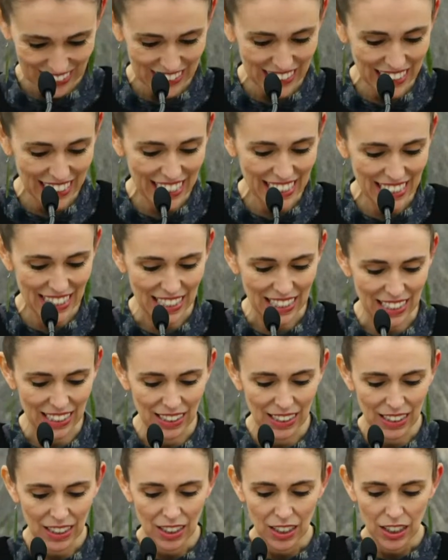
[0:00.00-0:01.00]

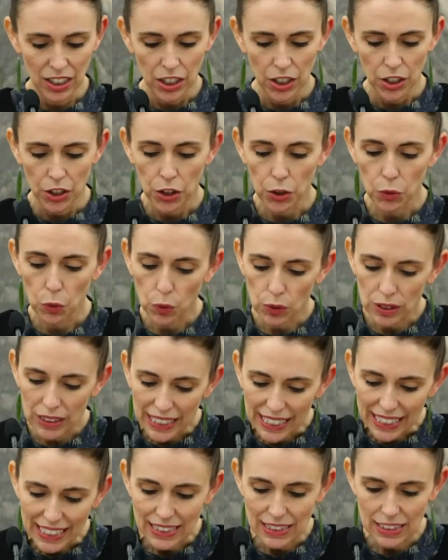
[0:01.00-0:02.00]
Together, you will
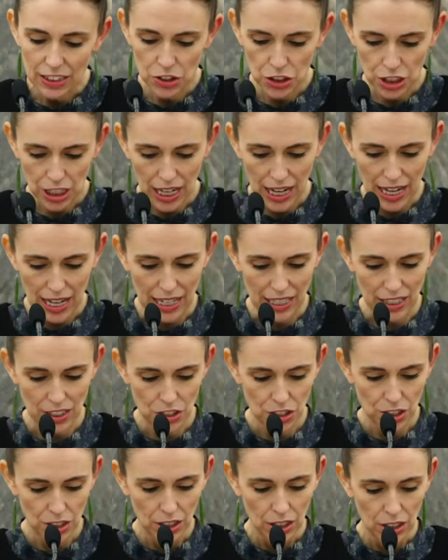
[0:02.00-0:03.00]
lead the
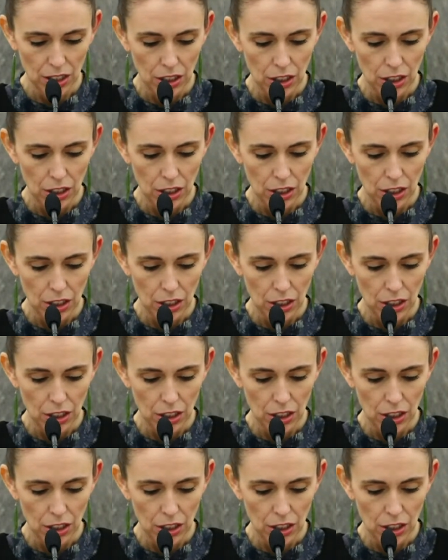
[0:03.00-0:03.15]
charge